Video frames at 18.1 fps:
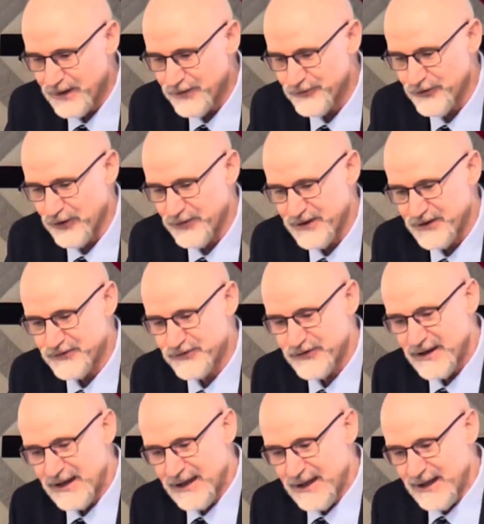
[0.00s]
So
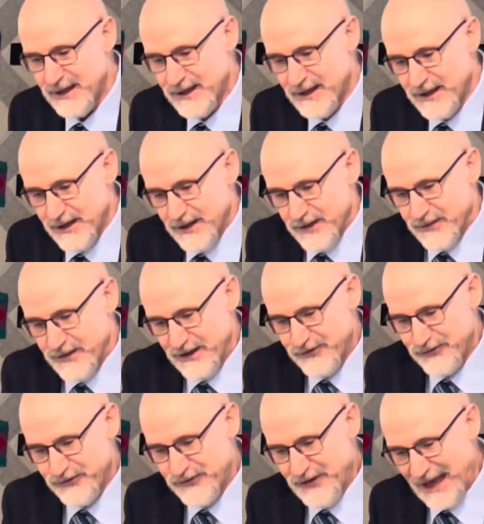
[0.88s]
this
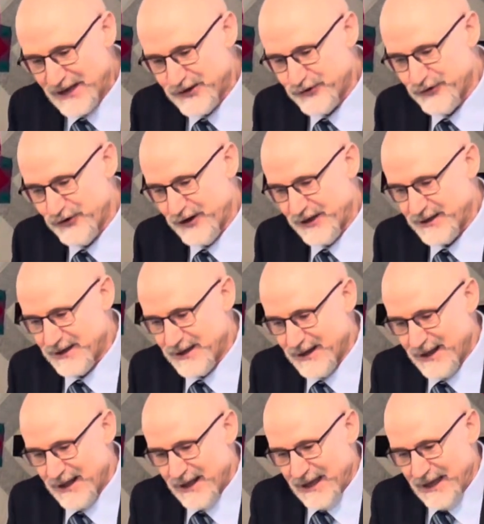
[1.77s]
section
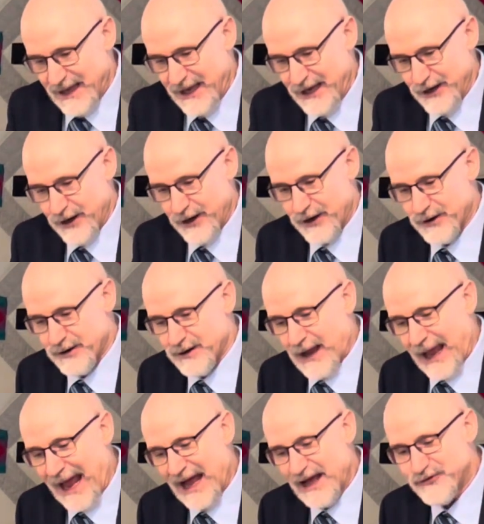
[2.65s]
here
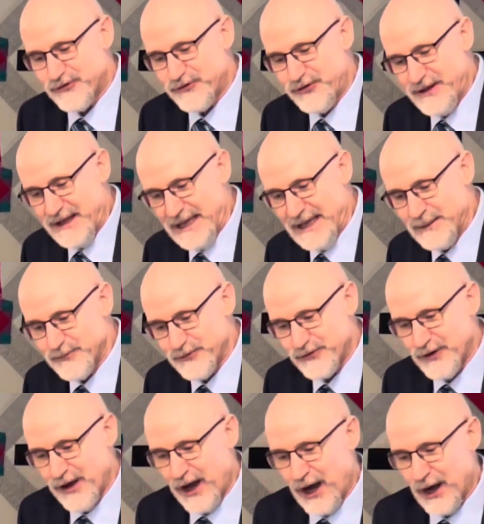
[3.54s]
has
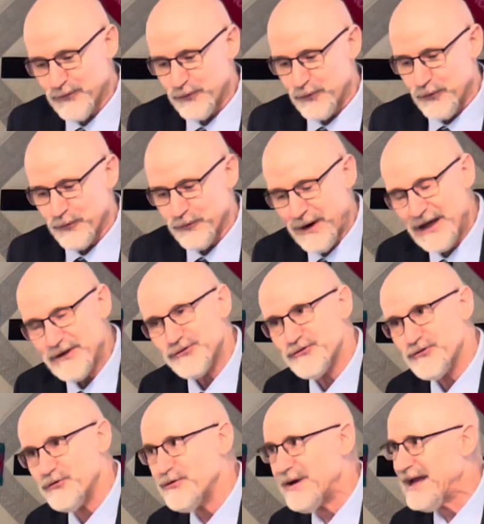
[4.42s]
themes of
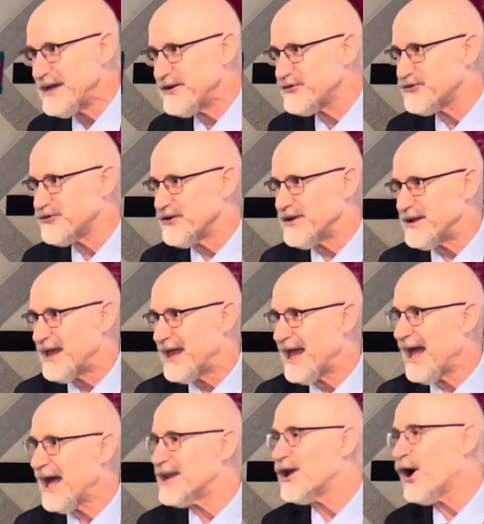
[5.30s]
restoration
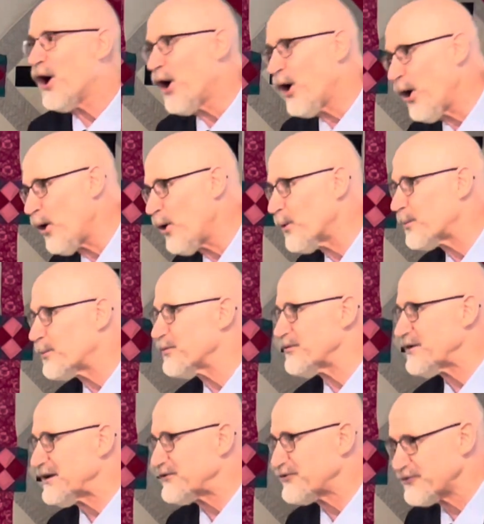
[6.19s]
and hope
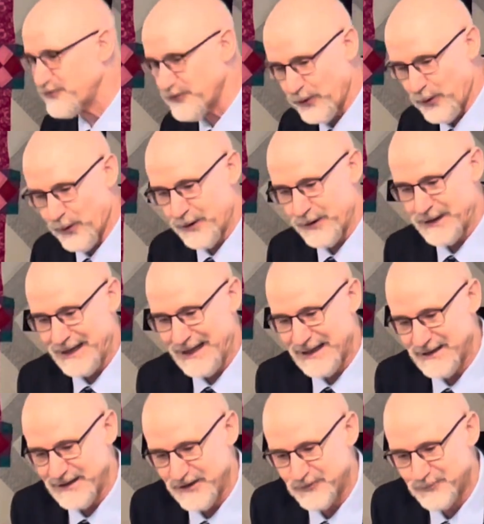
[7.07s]
restored
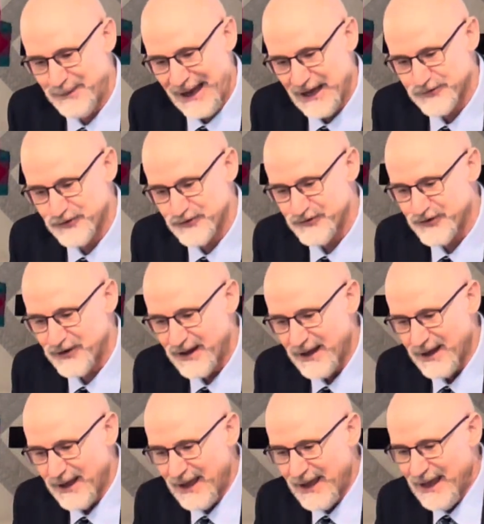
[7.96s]
in this passage.
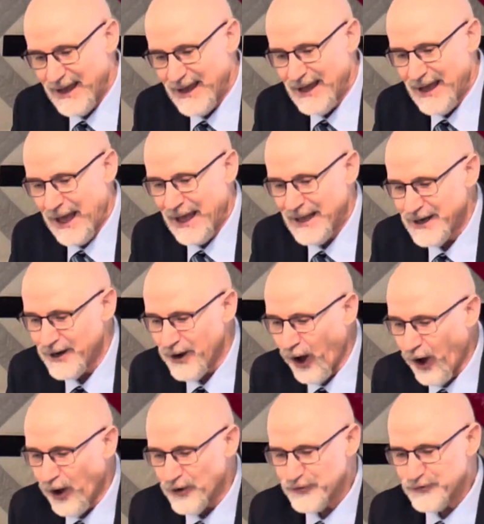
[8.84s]
And it
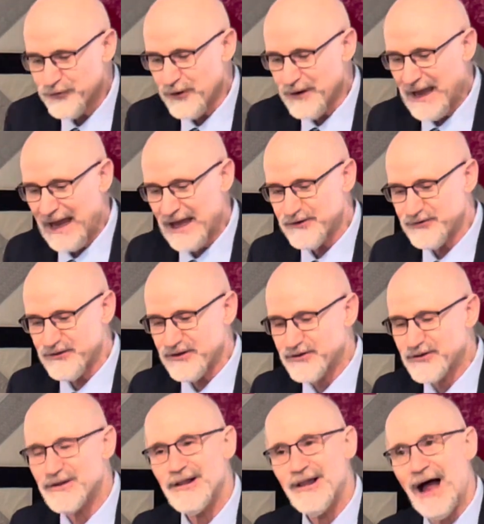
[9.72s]
also has
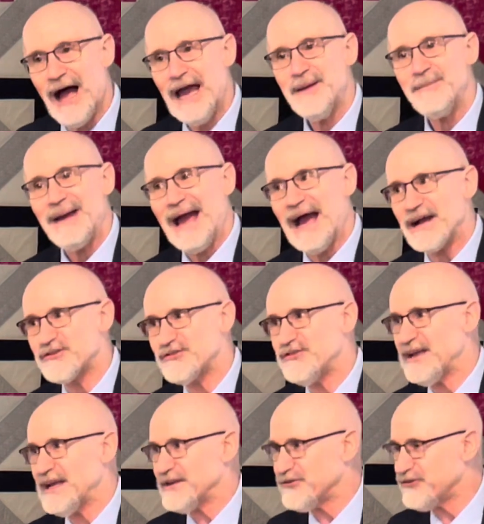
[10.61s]
this
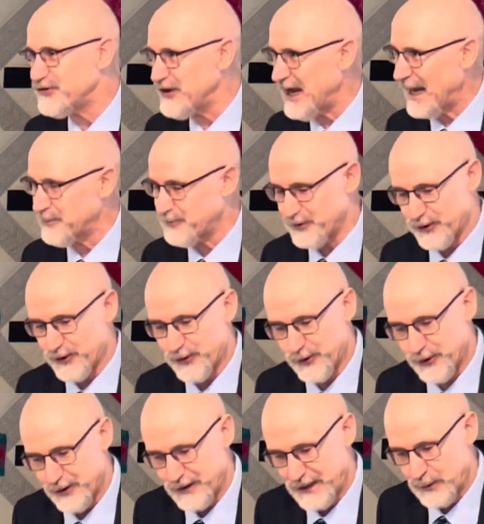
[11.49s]
climax in chapter
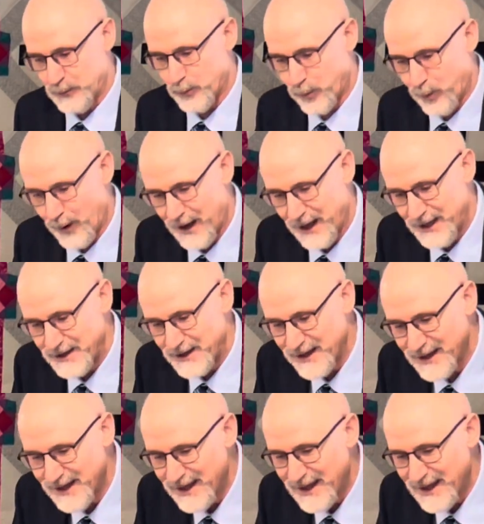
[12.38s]
31.